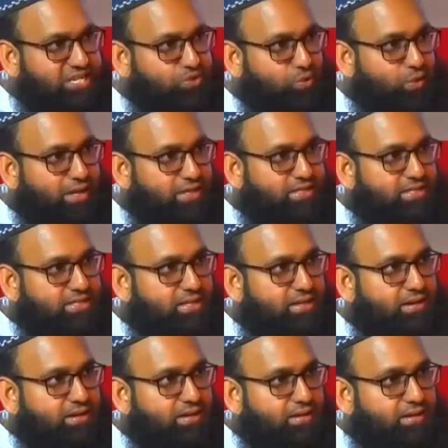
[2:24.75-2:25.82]
to us
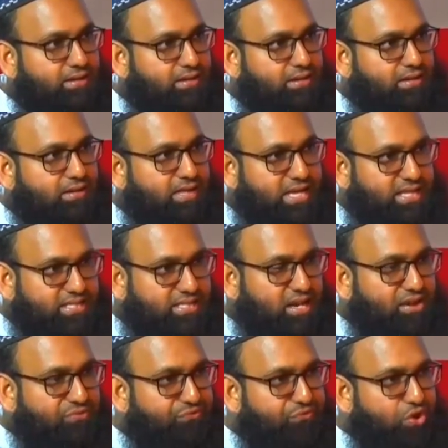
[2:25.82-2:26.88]
these
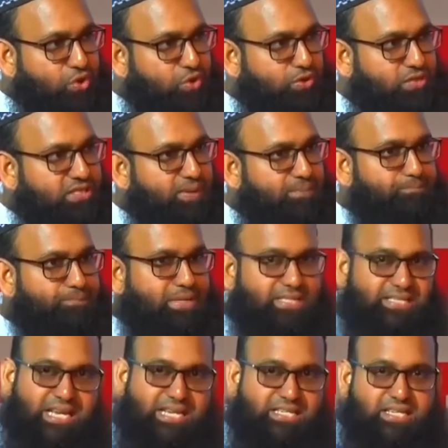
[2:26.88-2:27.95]
a few simple
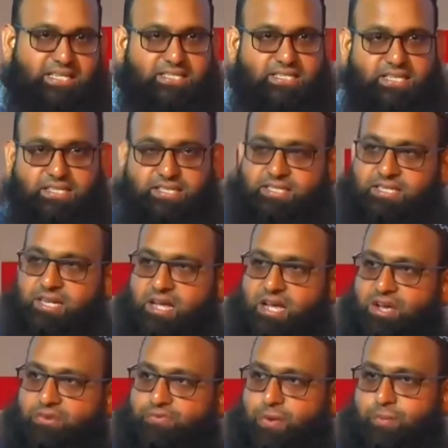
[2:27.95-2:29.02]
sentences
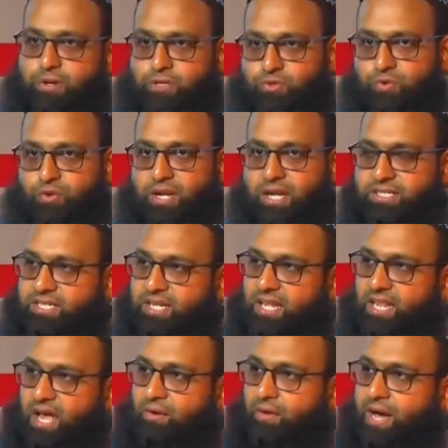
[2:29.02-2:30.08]
from Rasulullah
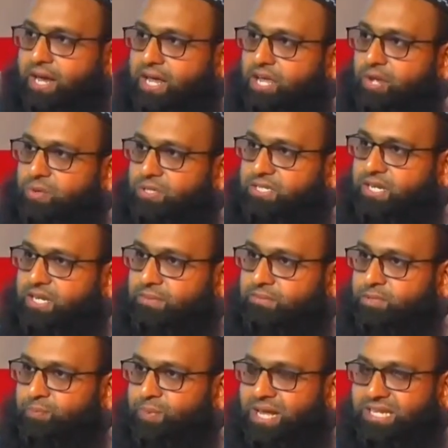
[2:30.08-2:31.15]
sallallahu alayhi
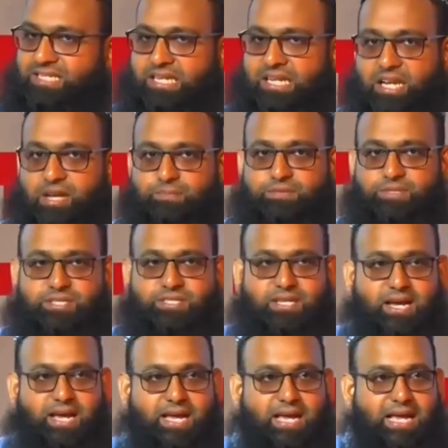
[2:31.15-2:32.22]
wasallam's blessed lips.
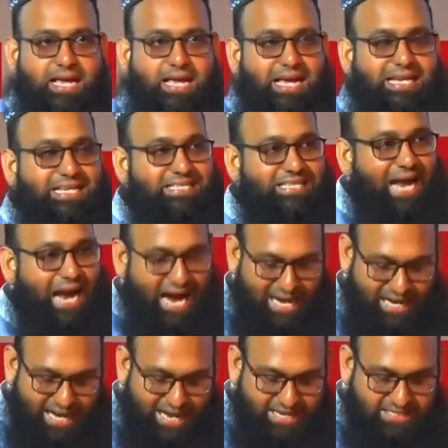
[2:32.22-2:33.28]
It is
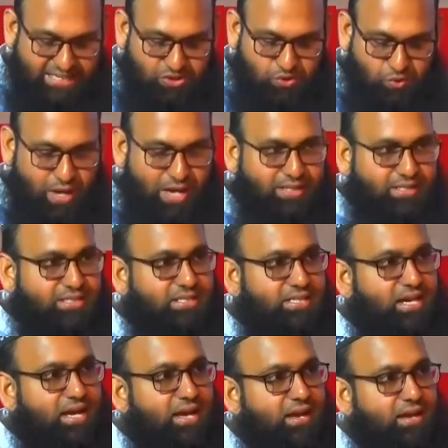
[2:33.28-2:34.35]
highlighting to us
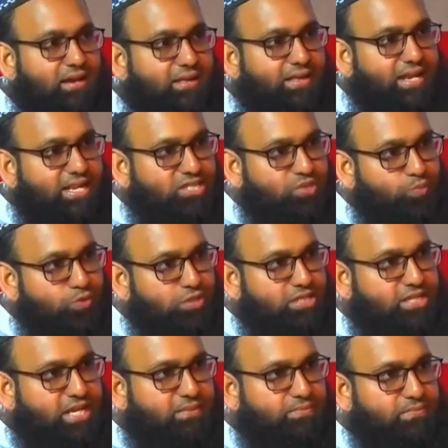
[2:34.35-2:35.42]
that as
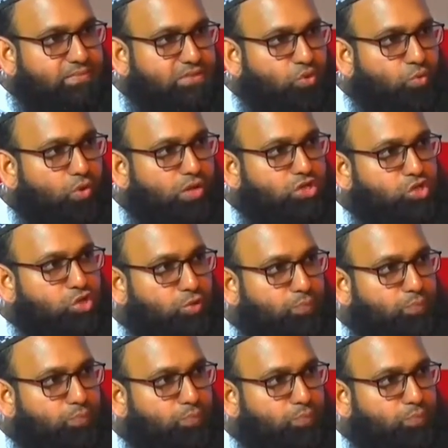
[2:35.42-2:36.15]
Muslims, what should